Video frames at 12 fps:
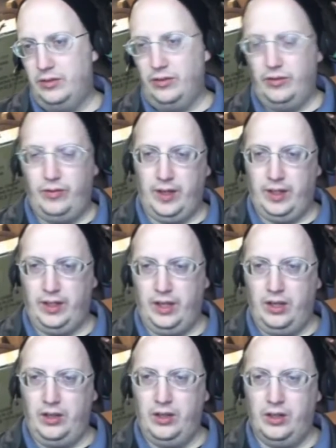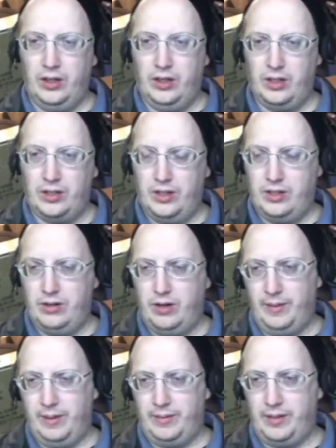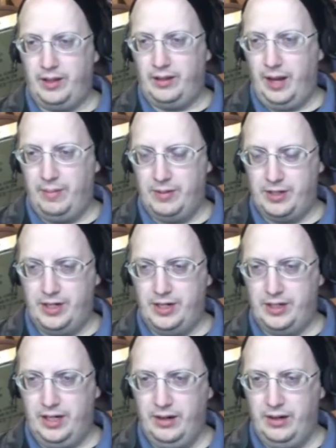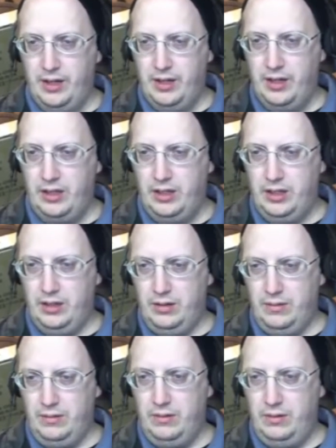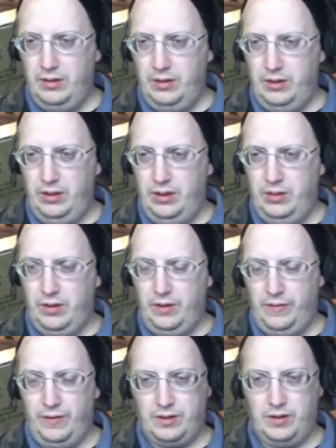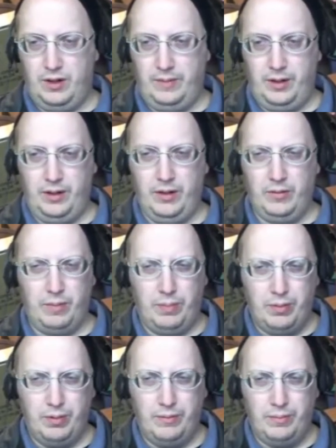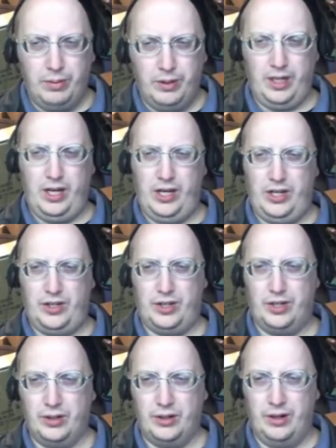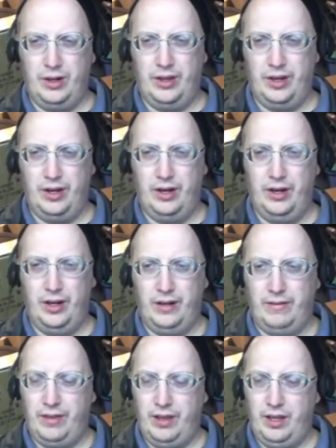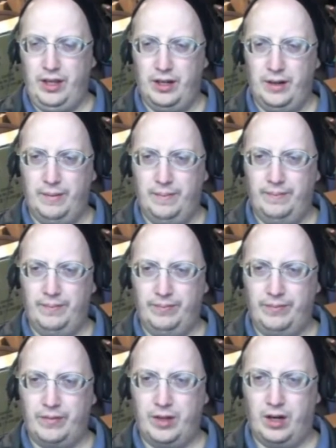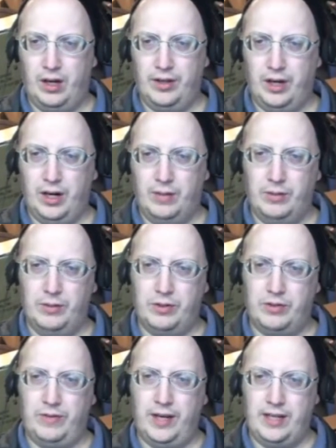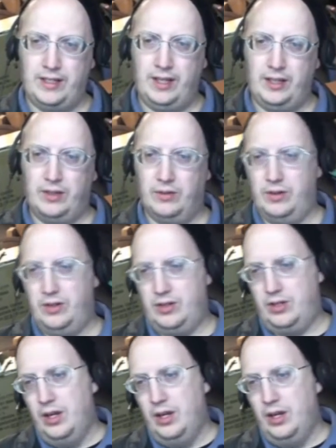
Finn, you're also, as you come up to the top of the stairs now, you were the first one up here. You were pretty sure that none of all the armor was facing towards